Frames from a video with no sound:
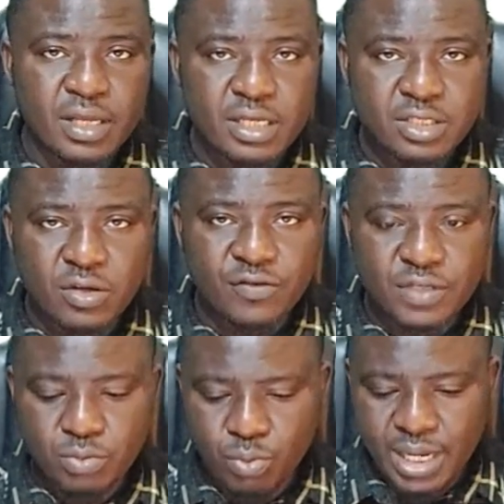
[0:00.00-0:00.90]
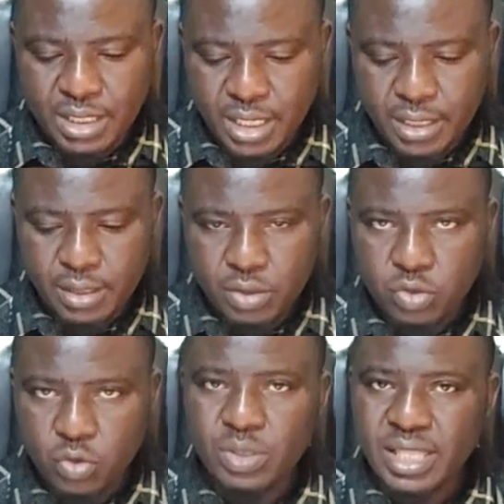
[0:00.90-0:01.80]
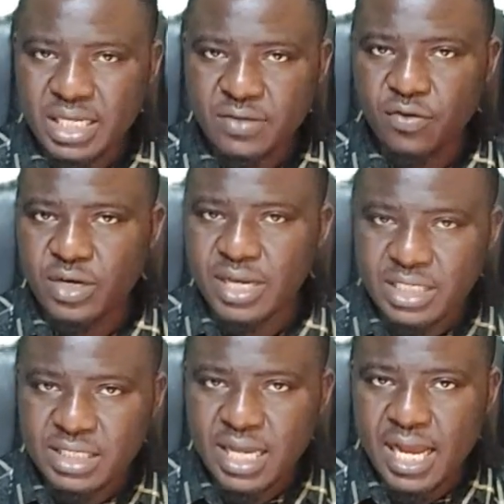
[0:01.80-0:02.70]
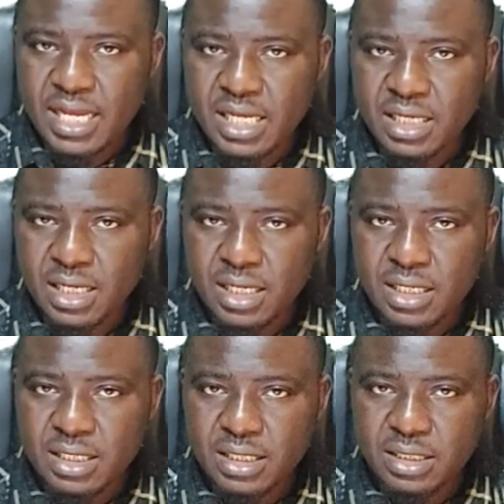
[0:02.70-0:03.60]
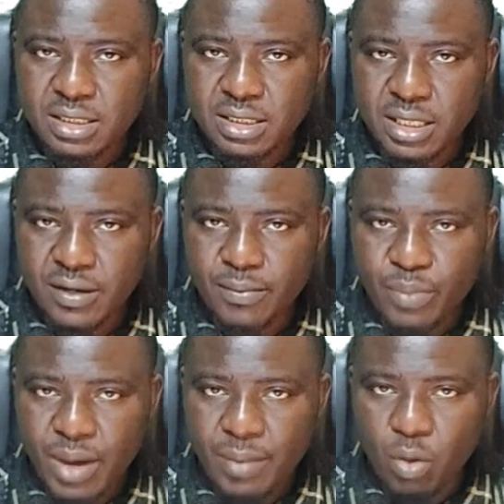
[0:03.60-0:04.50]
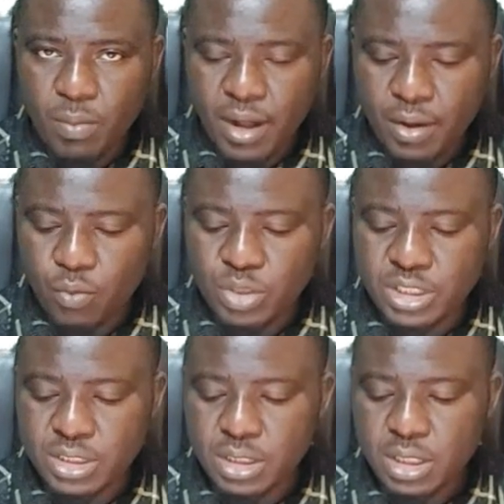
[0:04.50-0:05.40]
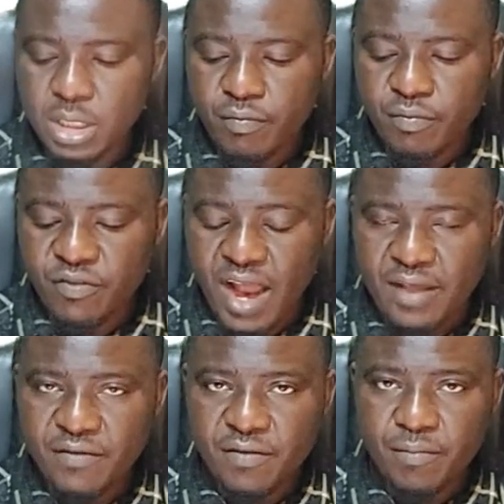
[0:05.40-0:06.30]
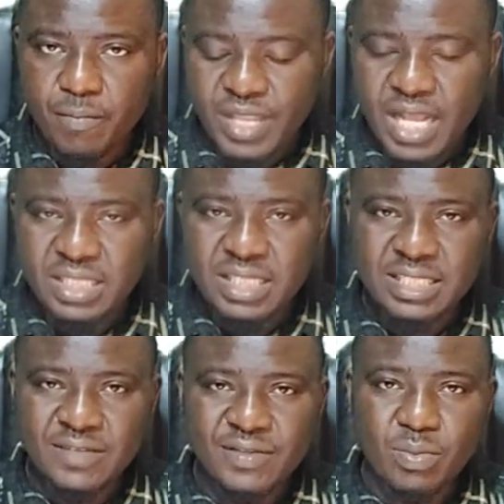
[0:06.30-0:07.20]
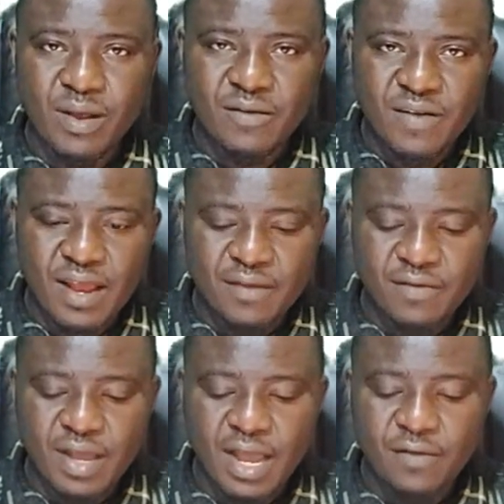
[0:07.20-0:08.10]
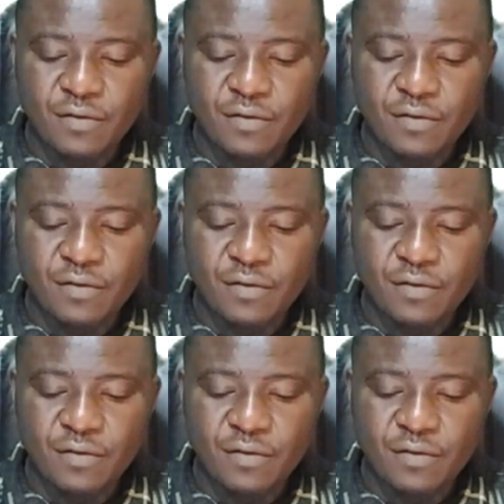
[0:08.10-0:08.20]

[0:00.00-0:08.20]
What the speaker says: is not divisible by 3. So we test for the next higher prime number, which is 5. 30 is divisible by 5 and